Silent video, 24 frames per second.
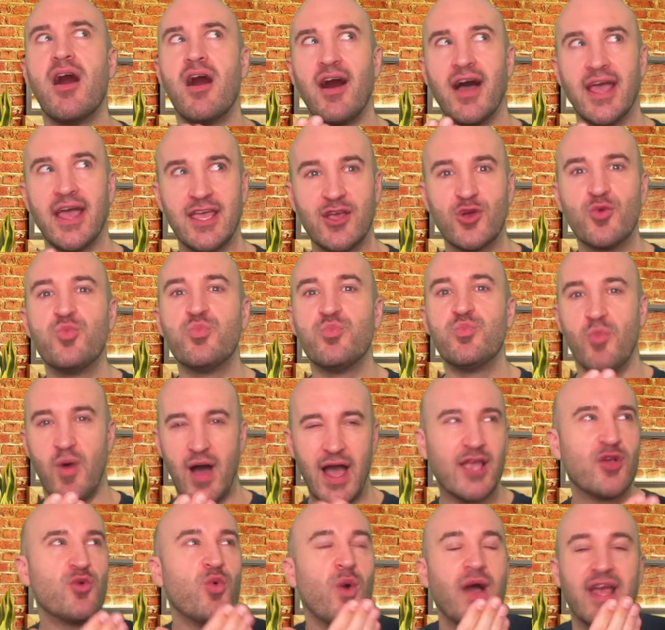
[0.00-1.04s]
I
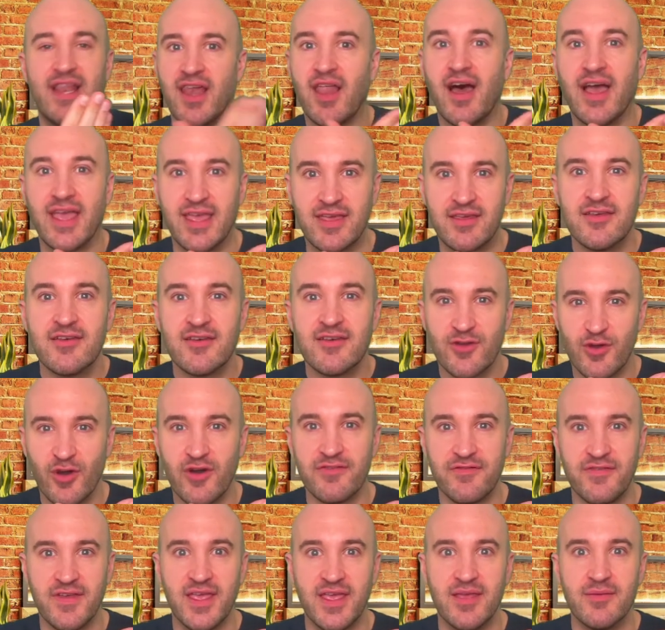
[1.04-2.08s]
quite like
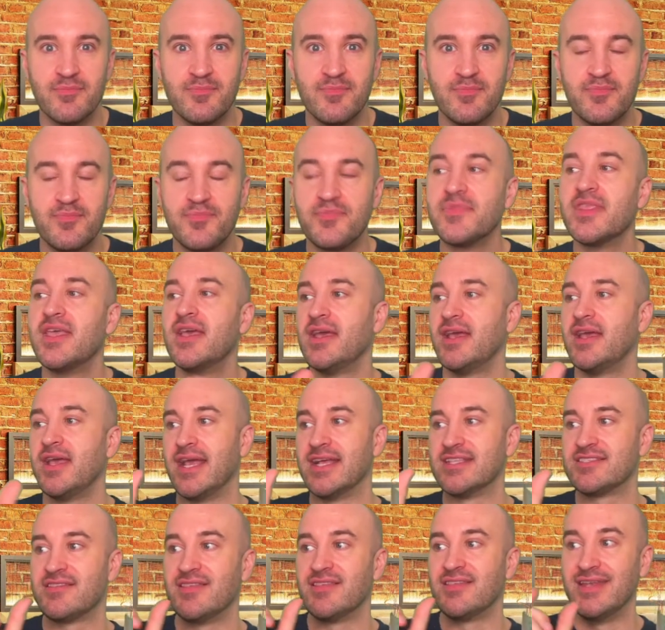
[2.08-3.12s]
coffee.
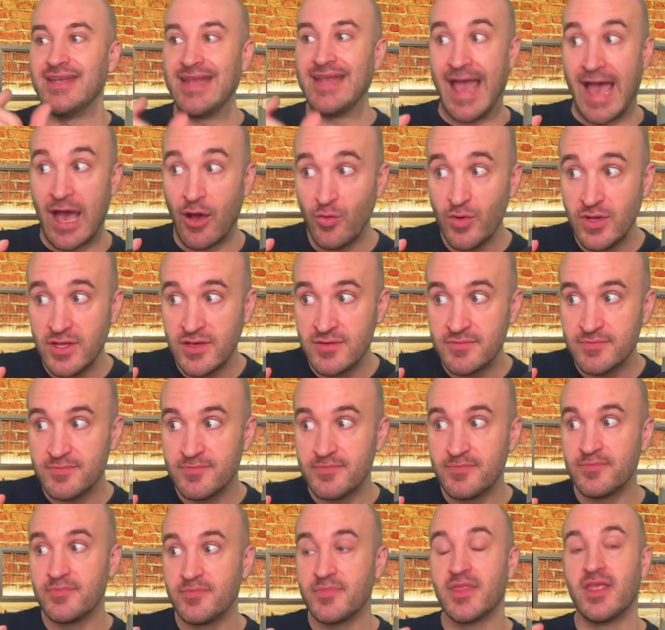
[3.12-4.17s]
It's the noun
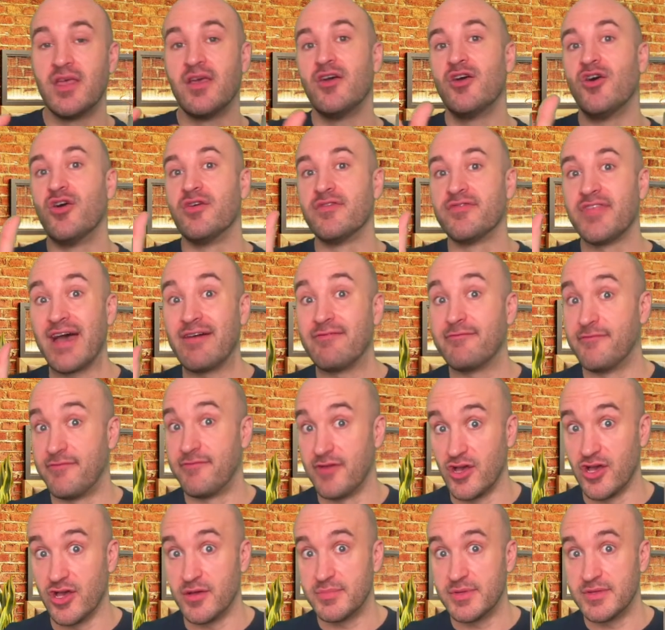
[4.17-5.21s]
of that
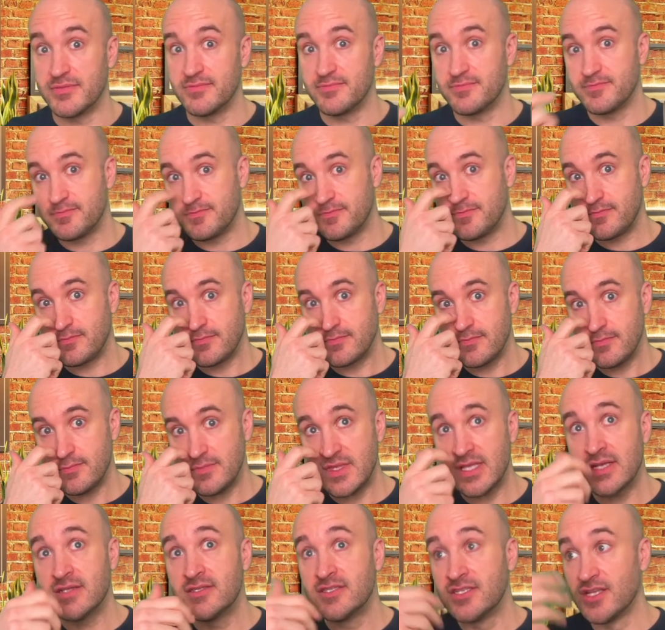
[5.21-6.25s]
verb,
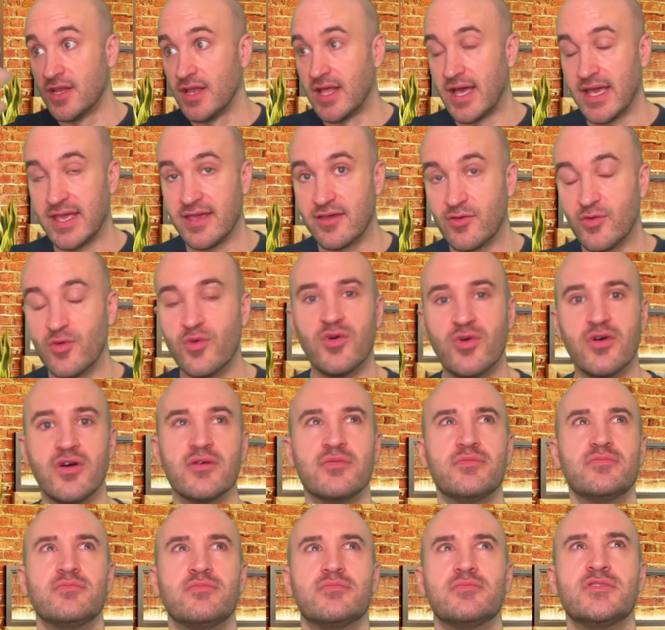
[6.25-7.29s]
to like,
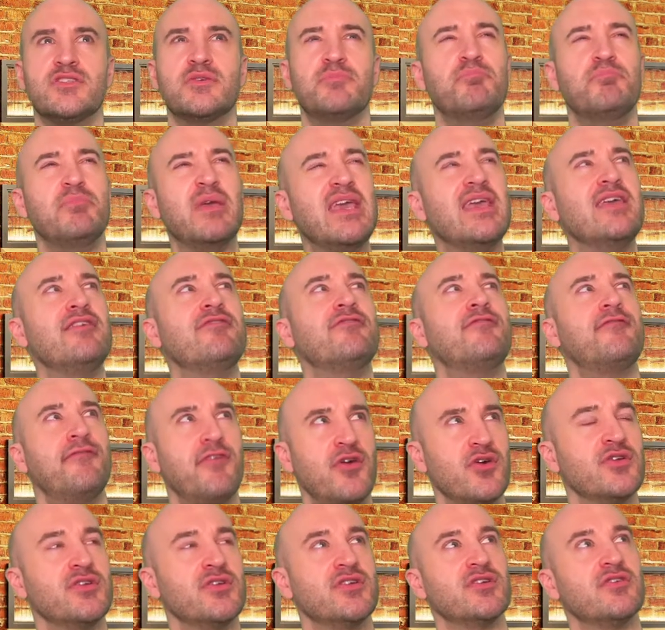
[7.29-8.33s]
or to be
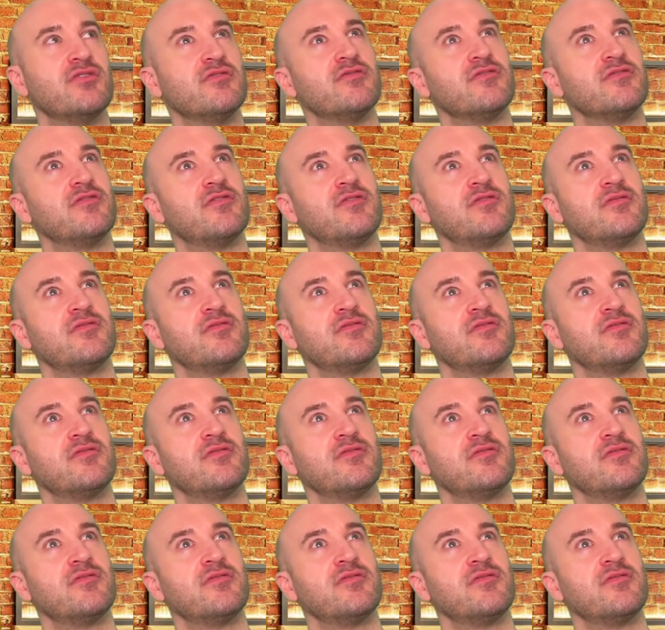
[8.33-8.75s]
fond of.